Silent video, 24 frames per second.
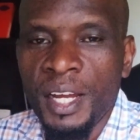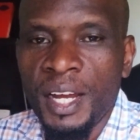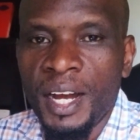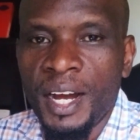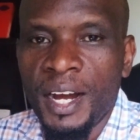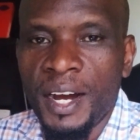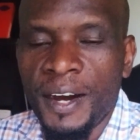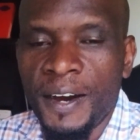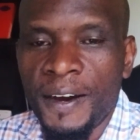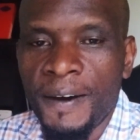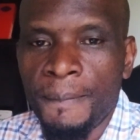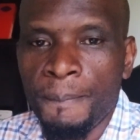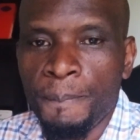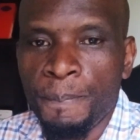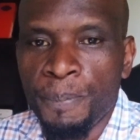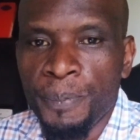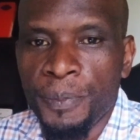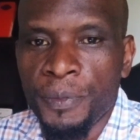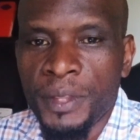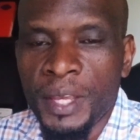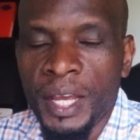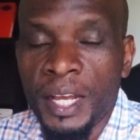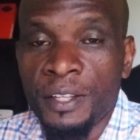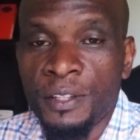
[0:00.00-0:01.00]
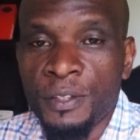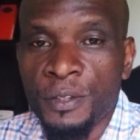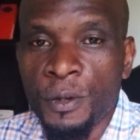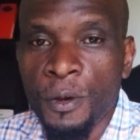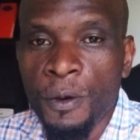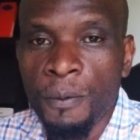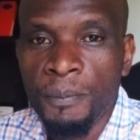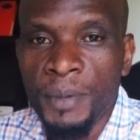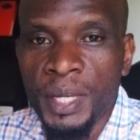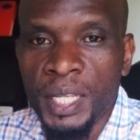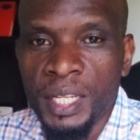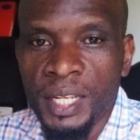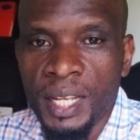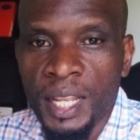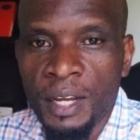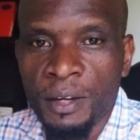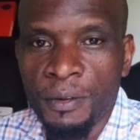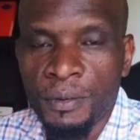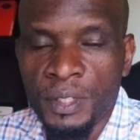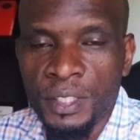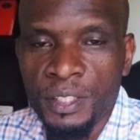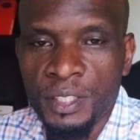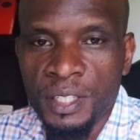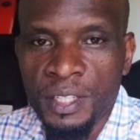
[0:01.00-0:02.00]
There are so many
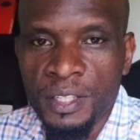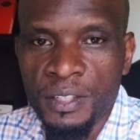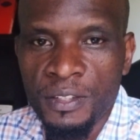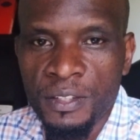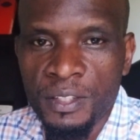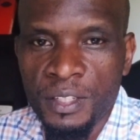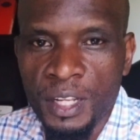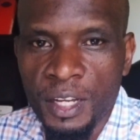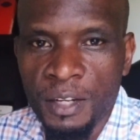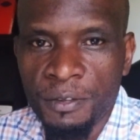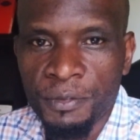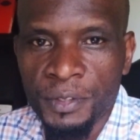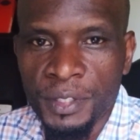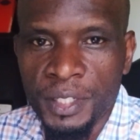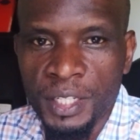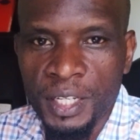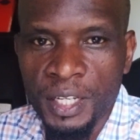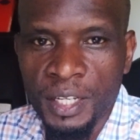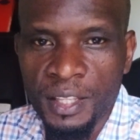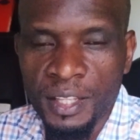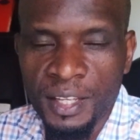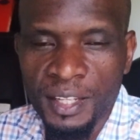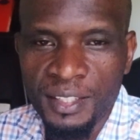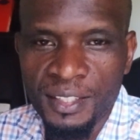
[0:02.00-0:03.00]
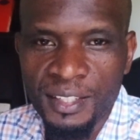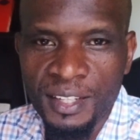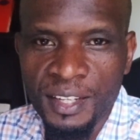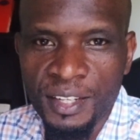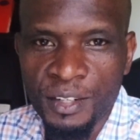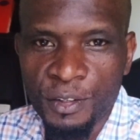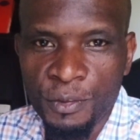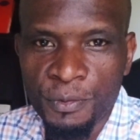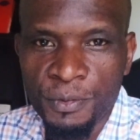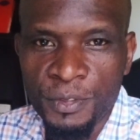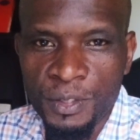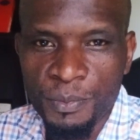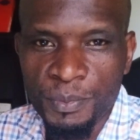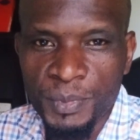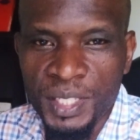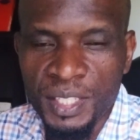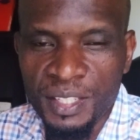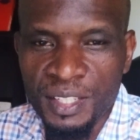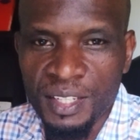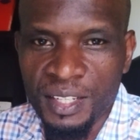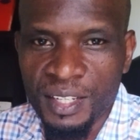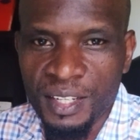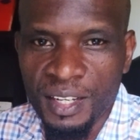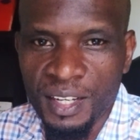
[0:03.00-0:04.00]
languages in Africa that are of
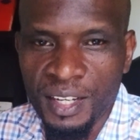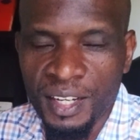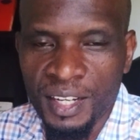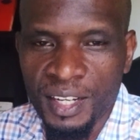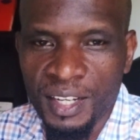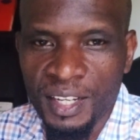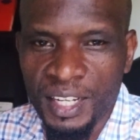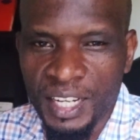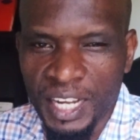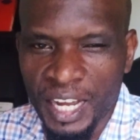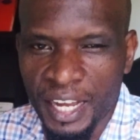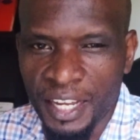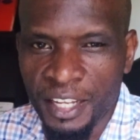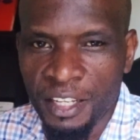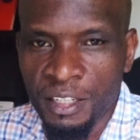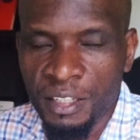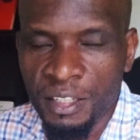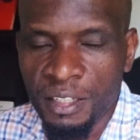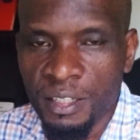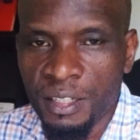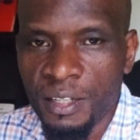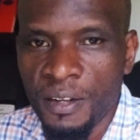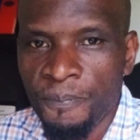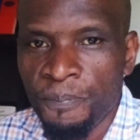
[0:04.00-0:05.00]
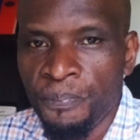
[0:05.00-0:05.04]
Semitic kind.